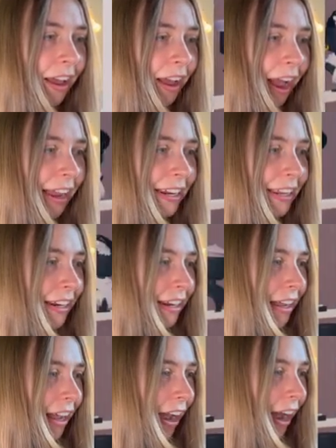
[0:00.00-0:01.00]
I need,
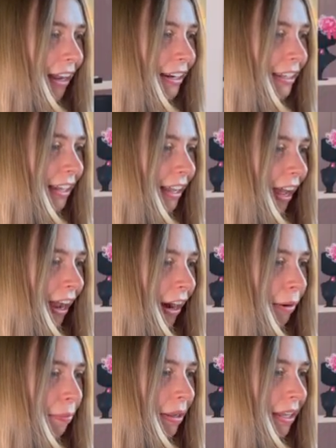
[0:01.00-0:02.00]
I need like a
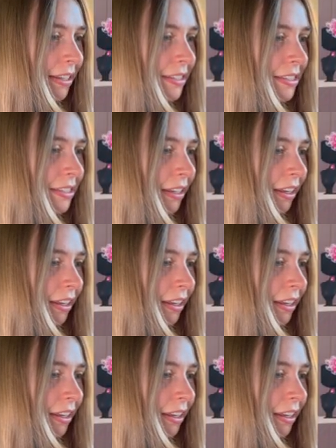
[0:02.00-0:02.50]
hair piece.